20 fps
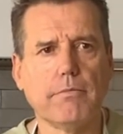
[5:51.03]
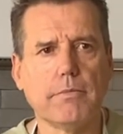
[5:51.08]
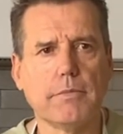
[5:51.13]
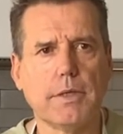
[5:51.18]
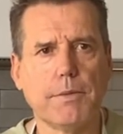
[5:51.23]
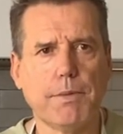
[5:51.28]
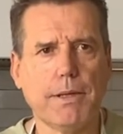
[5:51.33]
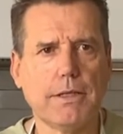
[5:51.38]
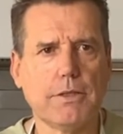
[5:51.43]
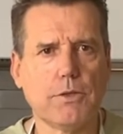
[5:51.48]

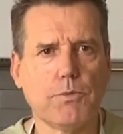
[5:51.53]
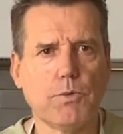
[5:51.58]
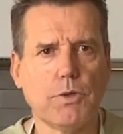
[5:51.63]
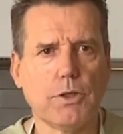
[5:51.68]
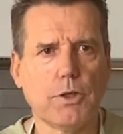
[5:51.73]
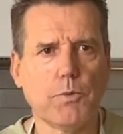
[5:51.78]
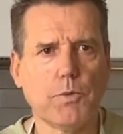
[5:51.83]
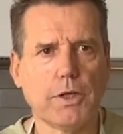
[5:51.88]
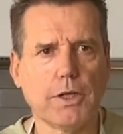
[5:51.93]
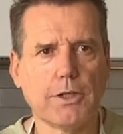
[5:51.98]
Depends on what
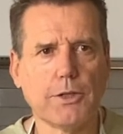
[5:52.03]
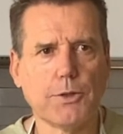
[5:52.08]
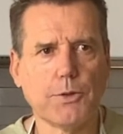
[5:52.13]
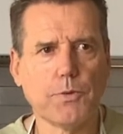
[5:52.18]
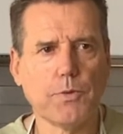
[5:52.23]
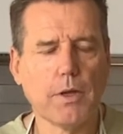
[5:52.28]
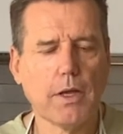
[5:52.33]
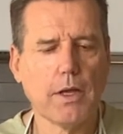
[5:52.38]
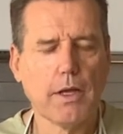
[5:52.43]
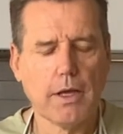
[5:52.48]
you want to do.
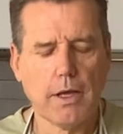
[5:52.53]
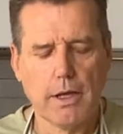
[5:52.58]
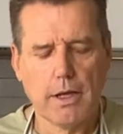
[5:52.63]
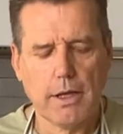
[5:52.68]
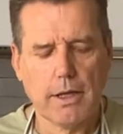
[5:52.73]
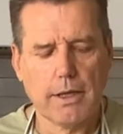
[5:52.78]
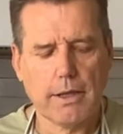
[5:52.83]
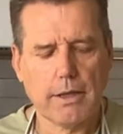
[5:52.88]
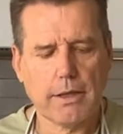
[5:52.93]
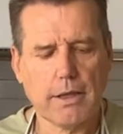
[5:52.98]

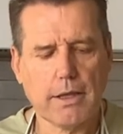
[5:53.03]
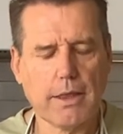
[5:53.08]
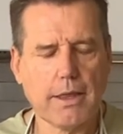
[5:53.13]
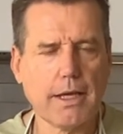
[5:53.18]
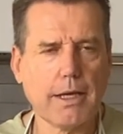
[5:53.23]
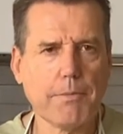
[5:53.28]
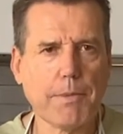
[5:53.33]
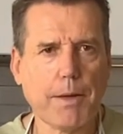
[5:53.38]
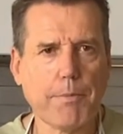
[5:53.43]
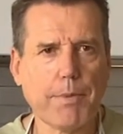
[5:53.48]
The
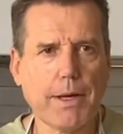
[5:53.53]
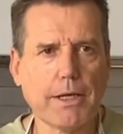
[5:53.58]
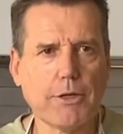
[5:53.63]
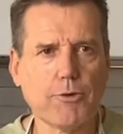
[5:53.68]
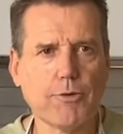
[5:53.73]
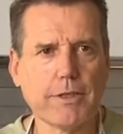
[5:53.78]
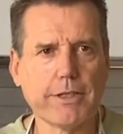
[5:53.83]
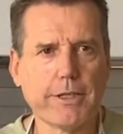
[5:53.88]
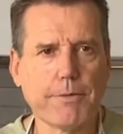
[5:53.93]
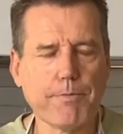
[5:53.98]
thing about butter
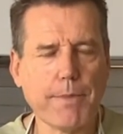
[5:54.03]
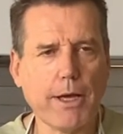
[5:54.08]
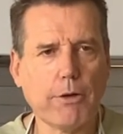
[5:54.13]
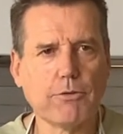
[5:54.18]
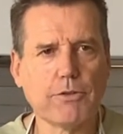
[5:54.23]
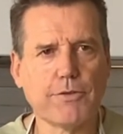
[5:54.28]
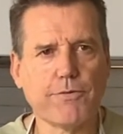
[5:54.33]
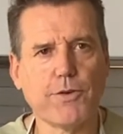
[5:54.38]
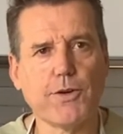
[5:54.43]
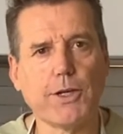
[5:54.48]
is it
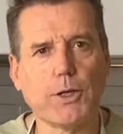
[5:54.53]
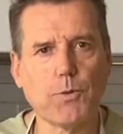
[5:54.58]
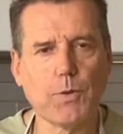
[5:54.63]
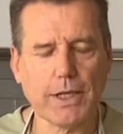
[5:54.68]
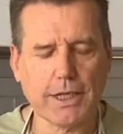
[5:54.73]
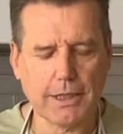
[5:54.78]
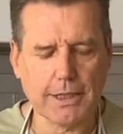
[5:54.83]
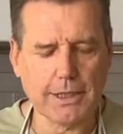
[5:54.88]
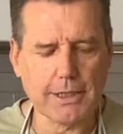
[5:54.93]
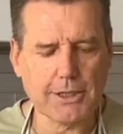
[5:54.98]
melts very
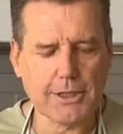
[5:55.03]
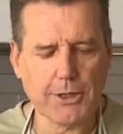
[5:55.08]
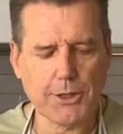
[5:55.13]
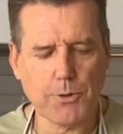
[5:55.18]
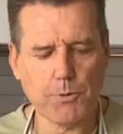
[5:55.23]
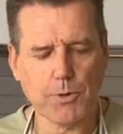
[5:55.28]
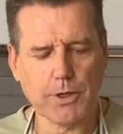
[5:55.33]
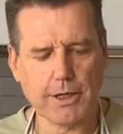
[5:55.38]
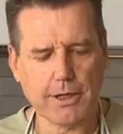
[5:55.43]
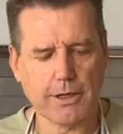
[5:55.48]
quickly, so you
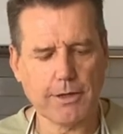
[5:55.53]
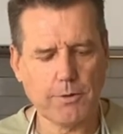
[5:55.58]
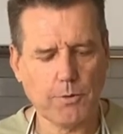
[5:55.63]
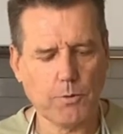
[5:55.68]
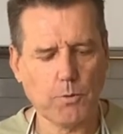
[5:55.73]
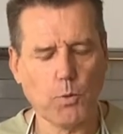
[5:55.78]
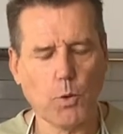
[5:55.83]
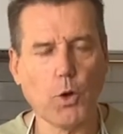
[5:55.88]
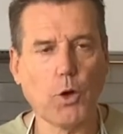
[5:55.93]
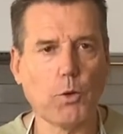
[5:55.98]
want to
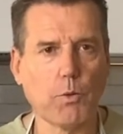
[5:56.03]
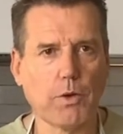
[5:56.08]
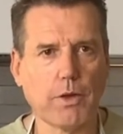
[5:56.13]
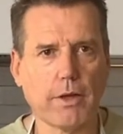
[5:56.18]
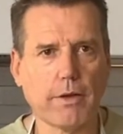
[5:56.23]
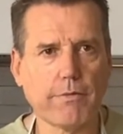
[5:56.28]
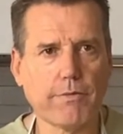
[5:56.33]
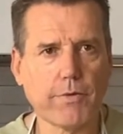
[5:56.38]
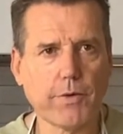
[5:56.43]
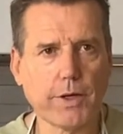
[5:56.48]
work with
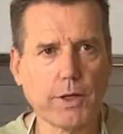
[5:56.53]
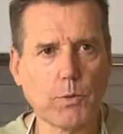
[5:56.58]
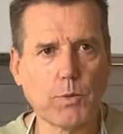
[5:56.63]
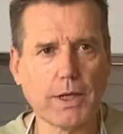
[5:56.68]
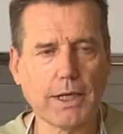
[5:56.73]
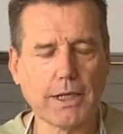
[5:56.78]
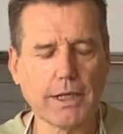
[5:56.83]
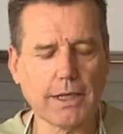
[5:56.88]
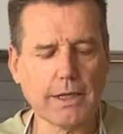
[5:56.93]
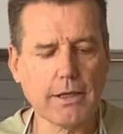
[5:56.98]
it very
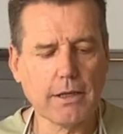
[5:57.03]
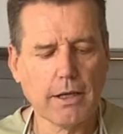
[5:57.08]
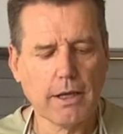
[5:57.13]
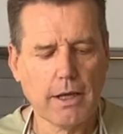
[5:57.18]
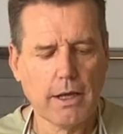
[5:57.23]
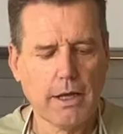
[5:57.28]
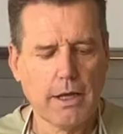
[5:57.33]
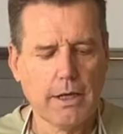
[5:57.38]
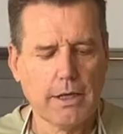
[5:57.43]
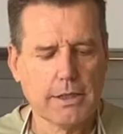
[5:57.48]
quickly.
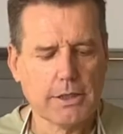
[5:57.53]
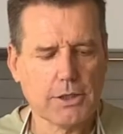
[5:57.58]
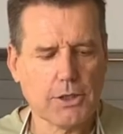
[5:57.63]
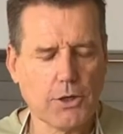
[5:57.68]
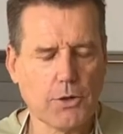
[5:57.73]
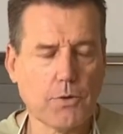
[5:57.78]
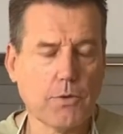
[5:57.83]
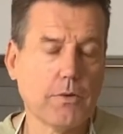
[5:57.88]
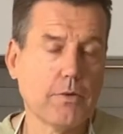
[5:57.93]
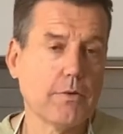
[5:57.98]

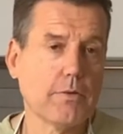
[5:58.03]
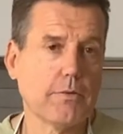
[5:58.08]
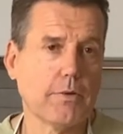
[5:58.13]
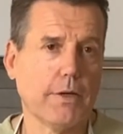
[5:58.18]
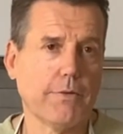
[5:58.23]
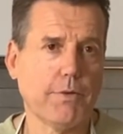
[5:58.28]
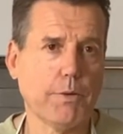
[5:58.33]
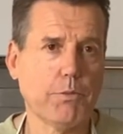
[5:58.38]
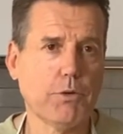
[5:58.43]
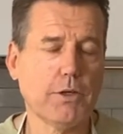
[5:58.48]
So
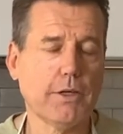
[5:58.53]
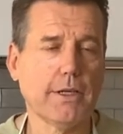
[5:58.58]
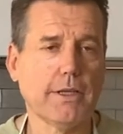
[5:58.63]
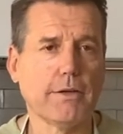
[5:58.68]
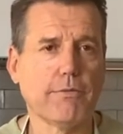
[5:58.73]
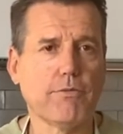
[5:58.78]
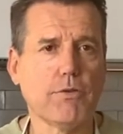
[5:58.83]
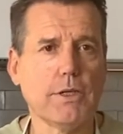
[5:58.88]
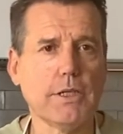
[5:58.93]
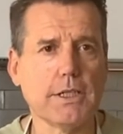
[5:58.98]
if you put it in the
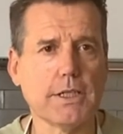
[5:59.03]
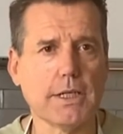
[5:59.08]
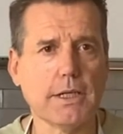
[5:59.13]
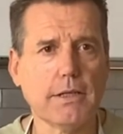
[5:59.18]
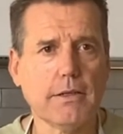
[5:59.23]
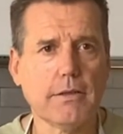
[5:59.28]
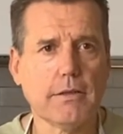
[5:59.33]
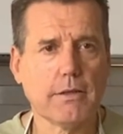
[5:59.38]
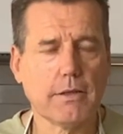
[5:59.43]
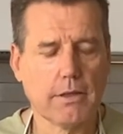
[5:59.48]
freezer,
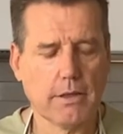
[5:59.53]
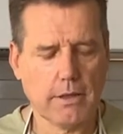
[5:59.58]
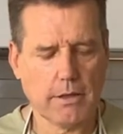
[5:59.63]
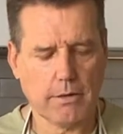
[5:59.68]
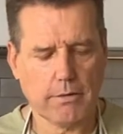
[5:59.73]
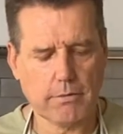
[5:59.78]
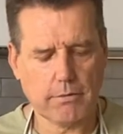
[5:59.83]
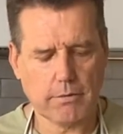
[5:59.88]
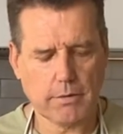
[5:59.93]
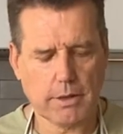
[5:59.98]

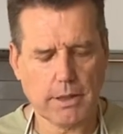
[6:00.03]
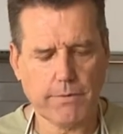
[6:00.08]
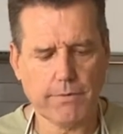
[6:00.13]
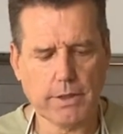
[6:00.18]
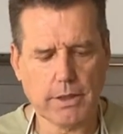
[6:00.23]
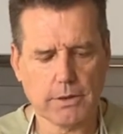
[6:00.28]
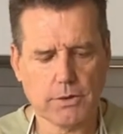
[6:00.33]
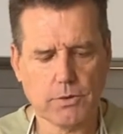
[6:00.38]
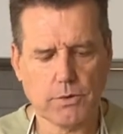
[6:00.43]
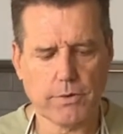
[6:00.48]
give it
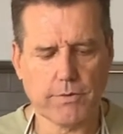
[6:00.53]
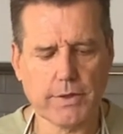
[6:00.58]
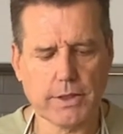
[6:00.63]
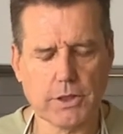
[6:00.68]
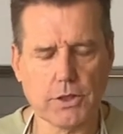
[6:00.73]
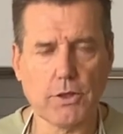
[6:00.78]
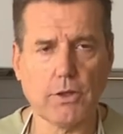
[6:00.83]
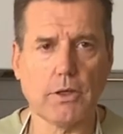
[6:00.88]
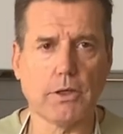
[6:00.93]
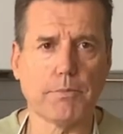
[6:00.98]
sort of a
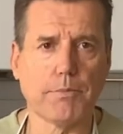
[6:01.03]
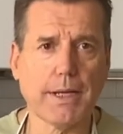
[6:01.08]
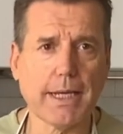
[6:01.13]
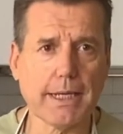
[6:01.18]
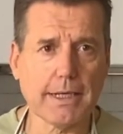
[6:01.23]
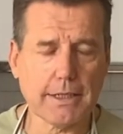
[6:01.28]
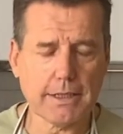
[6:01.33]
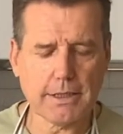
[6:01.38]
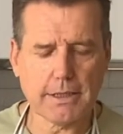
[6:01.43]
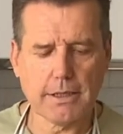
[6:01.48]
solid
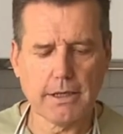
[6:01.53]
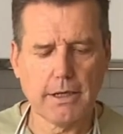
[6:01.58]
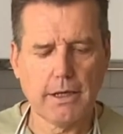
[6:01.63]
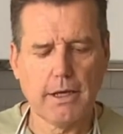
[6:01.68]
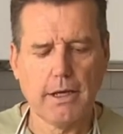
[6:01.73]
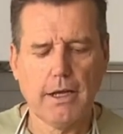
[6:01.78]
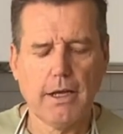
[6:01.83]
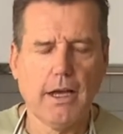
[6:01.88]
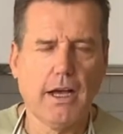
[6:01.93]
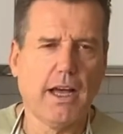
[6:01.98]
base,
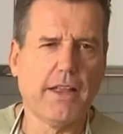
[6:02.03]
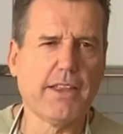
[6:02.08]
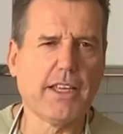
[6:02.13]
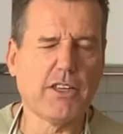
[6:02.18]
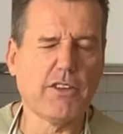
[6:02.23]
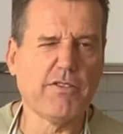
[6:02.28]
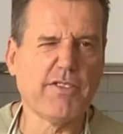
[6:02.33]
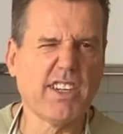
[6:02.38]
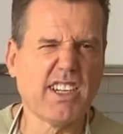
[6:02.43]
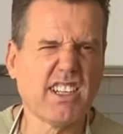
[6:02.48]
I think
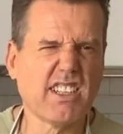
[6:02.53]
you'll find